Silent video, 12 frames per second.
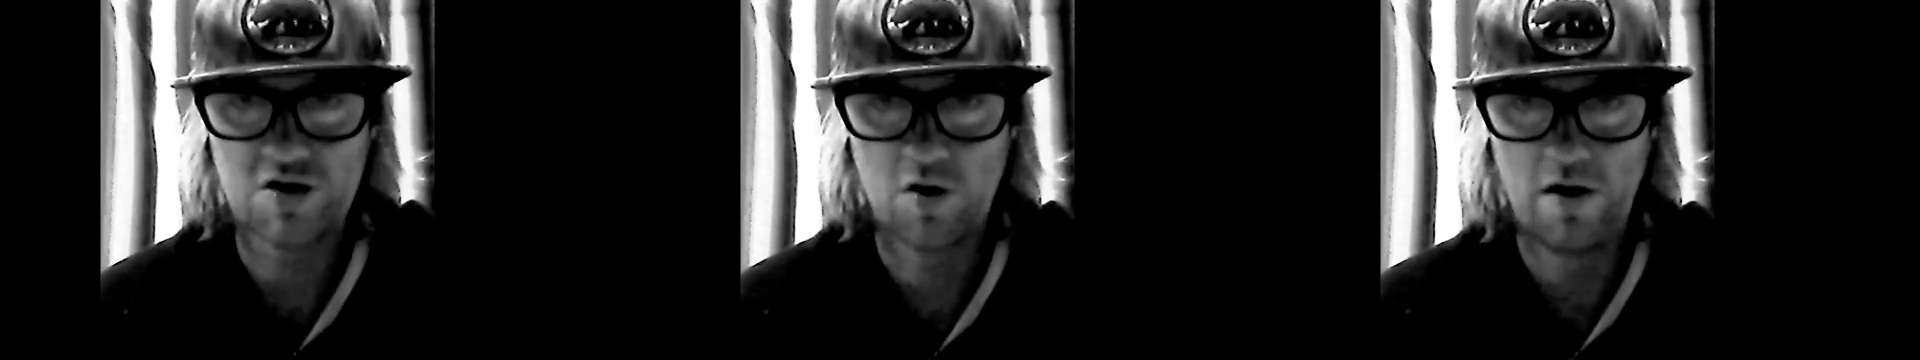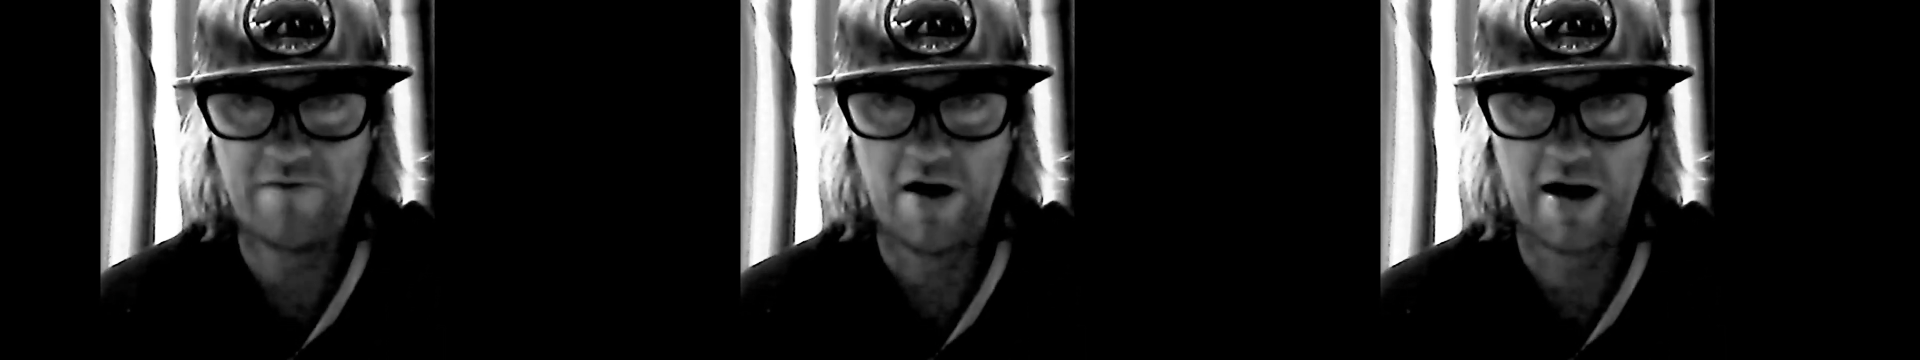
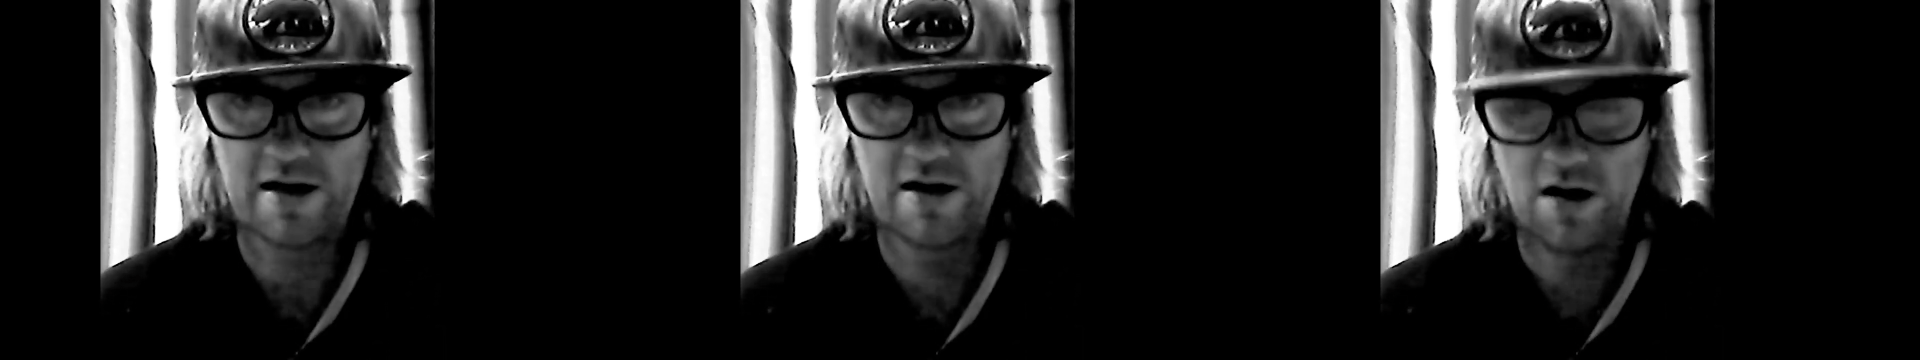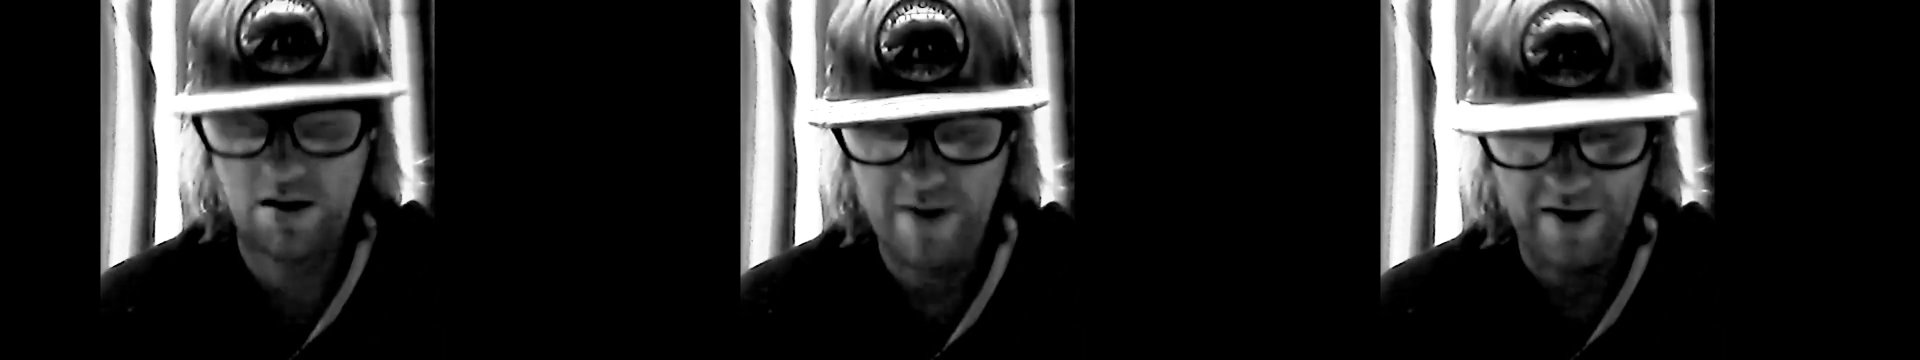sort of like
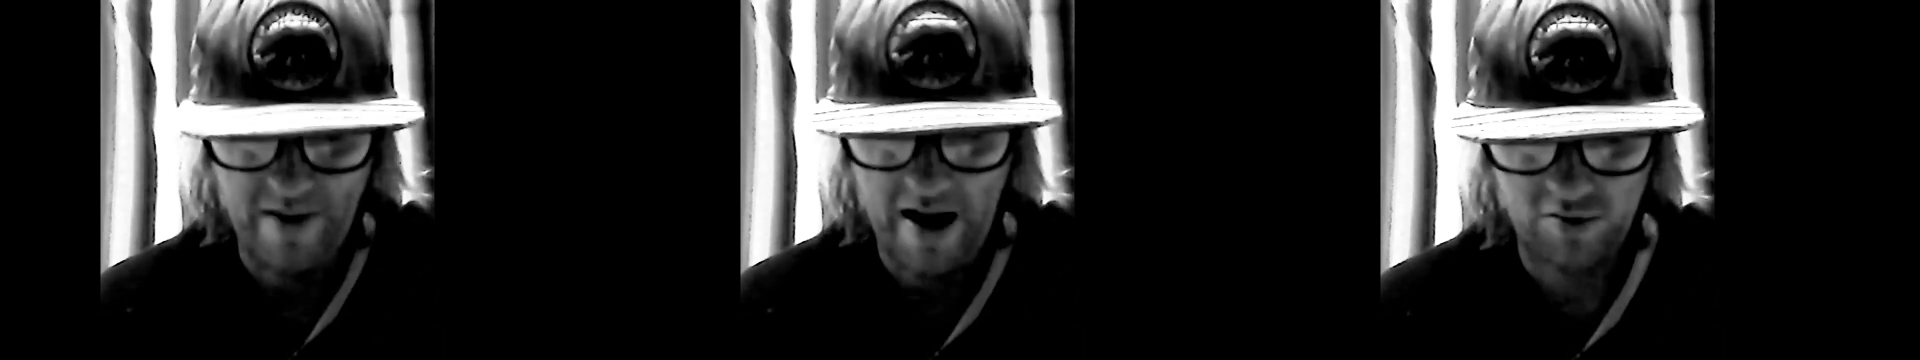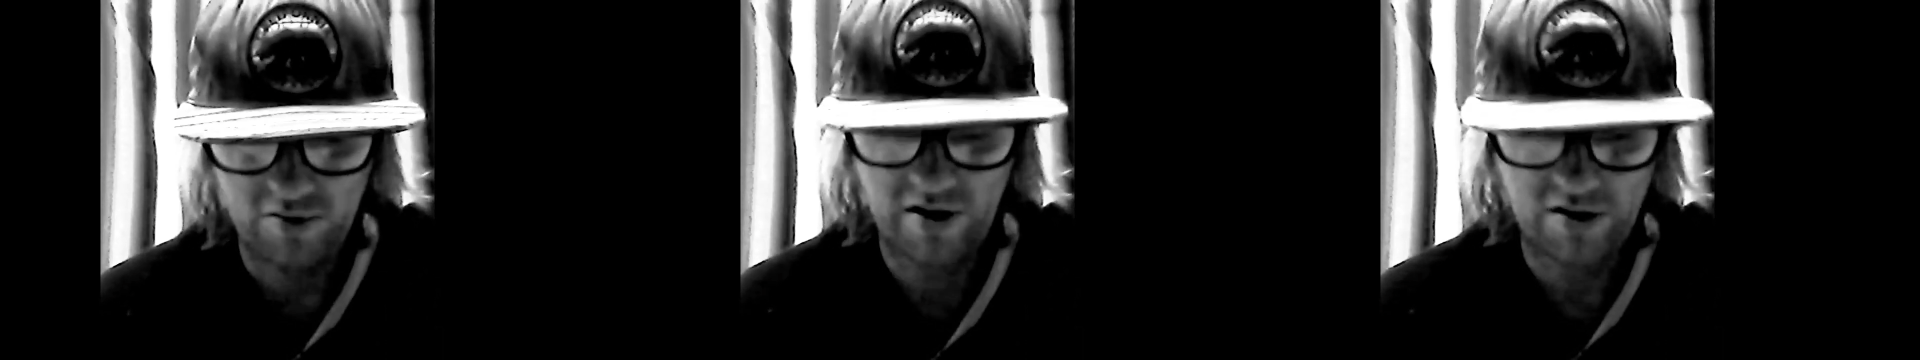a
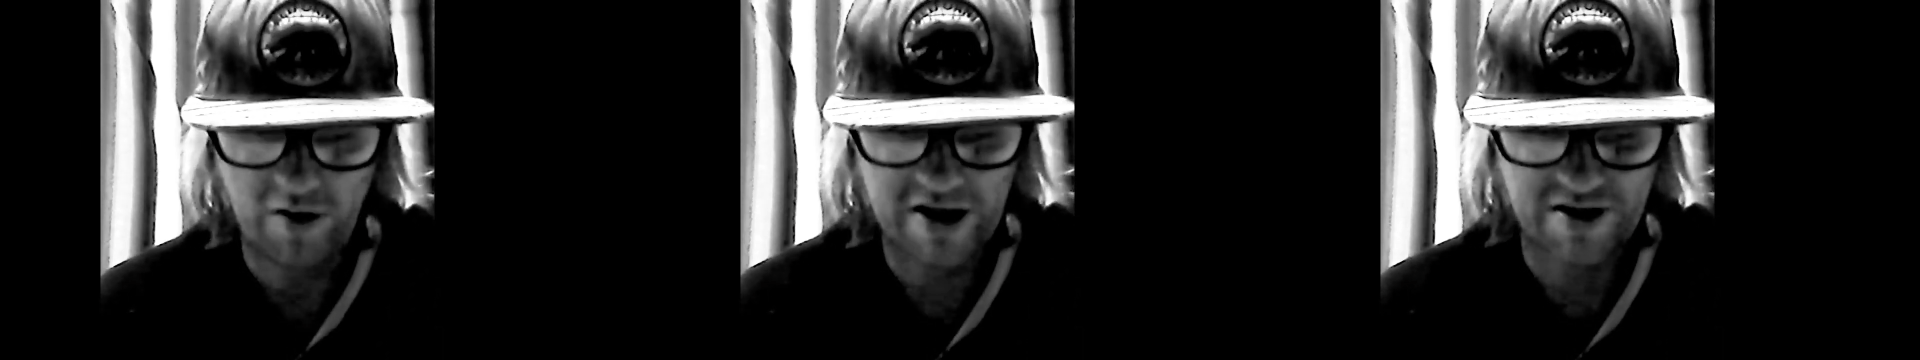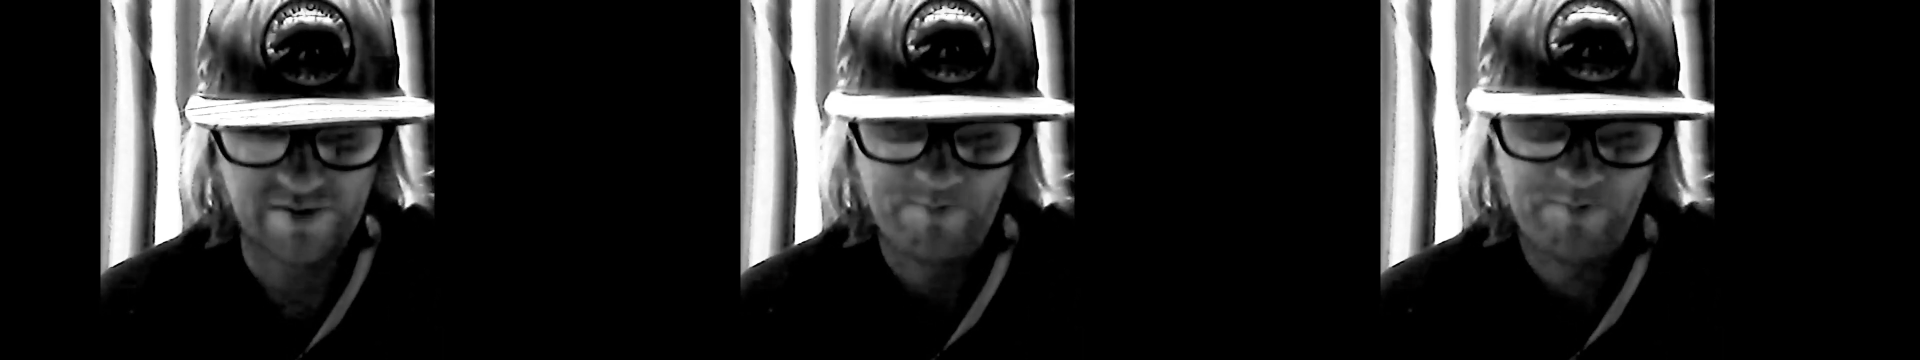mathematical
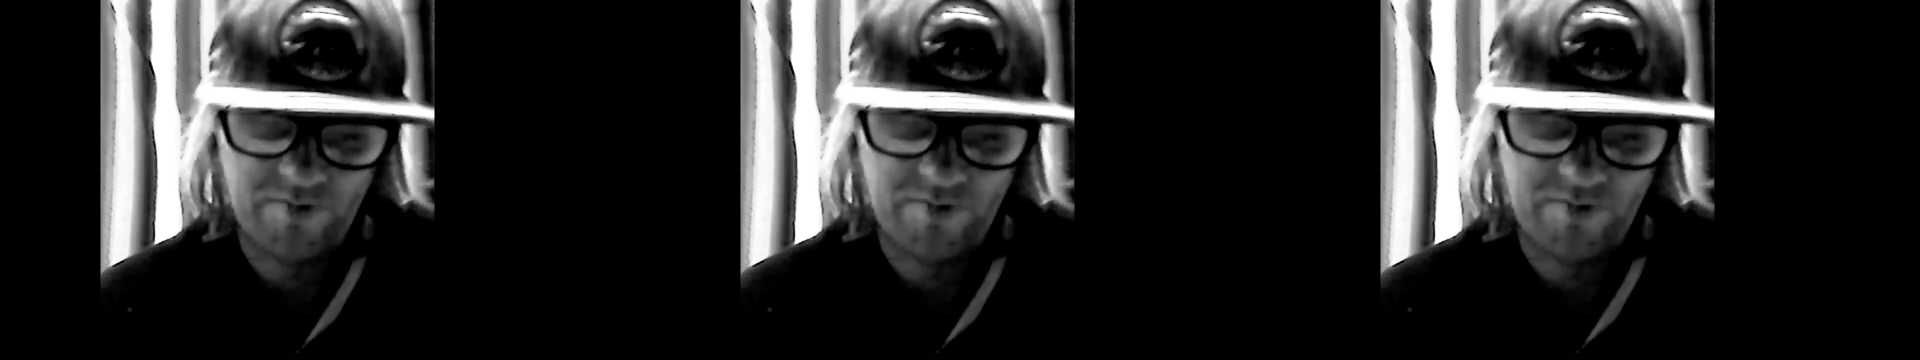equation.